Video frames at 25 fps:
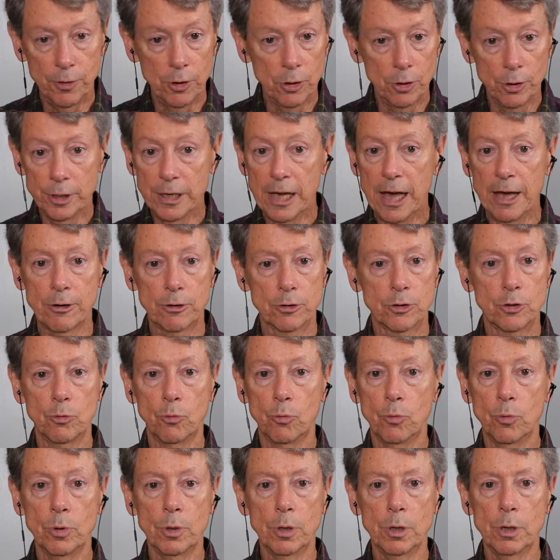if you look out at
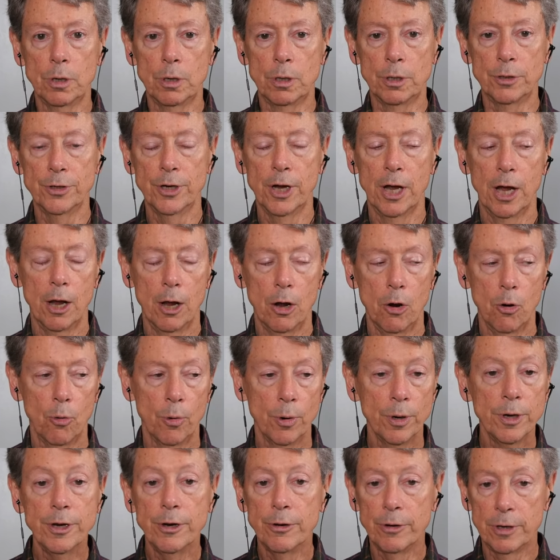the world,
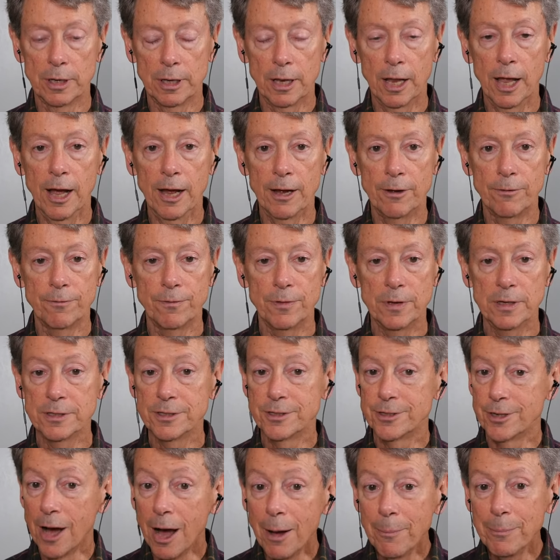ordinary life
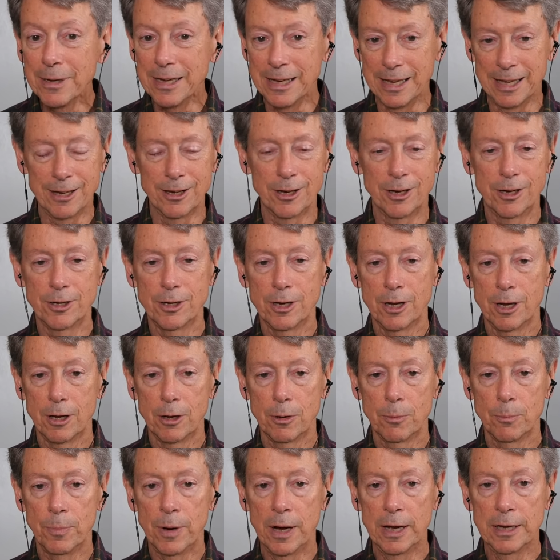is dominated
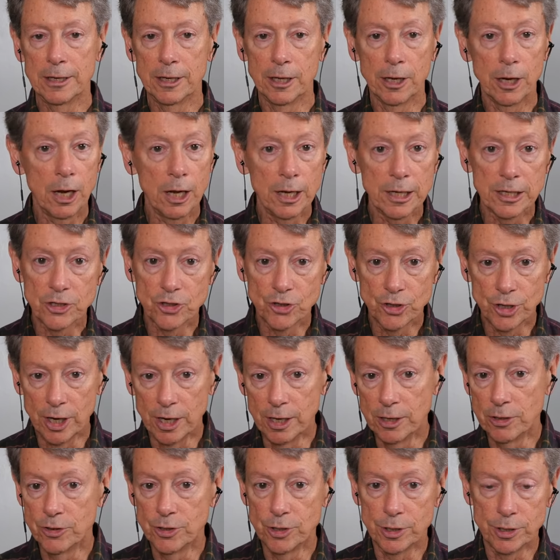by little
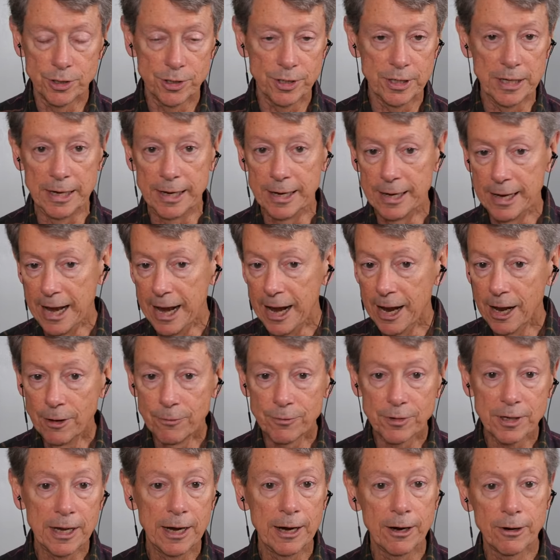exchanges that
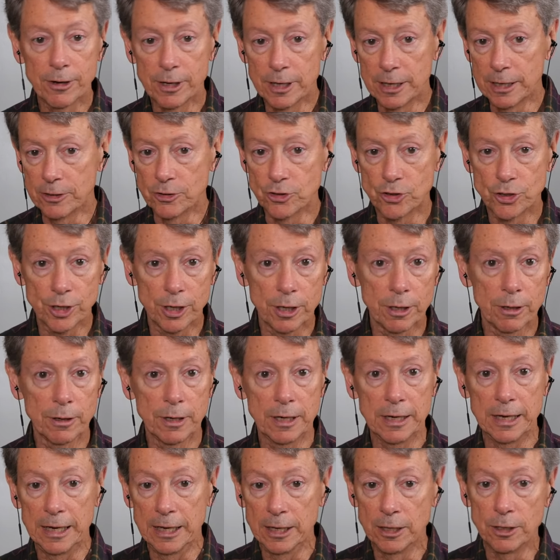have caring and
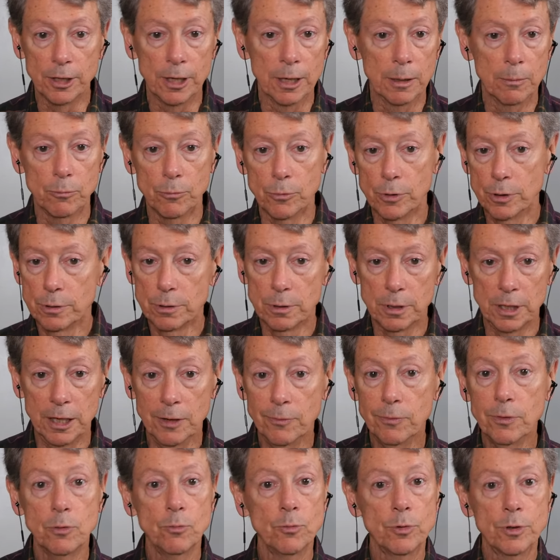sharing in them, with
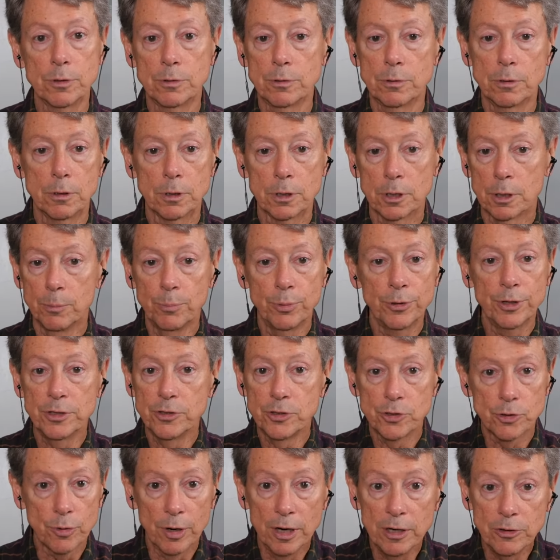even with
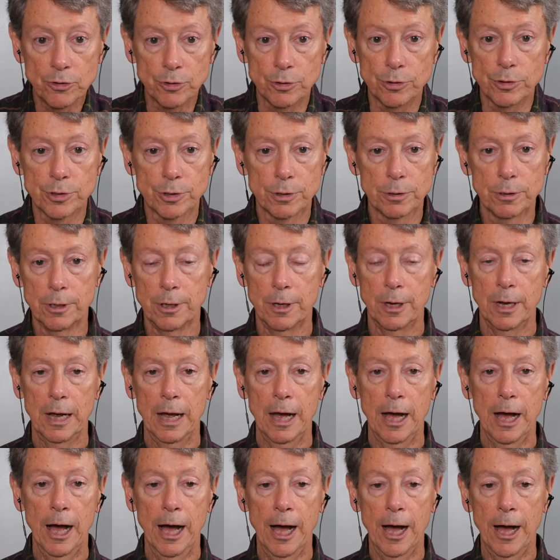complete strangers,
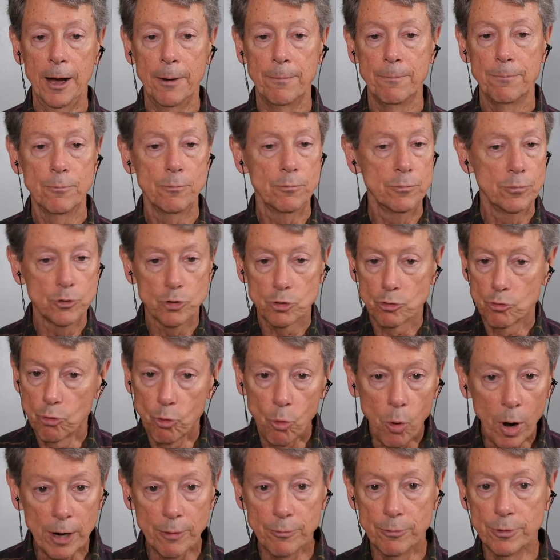uh,
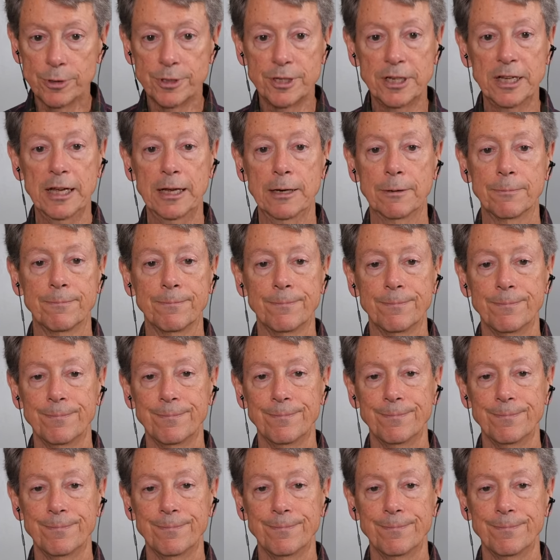quite routine.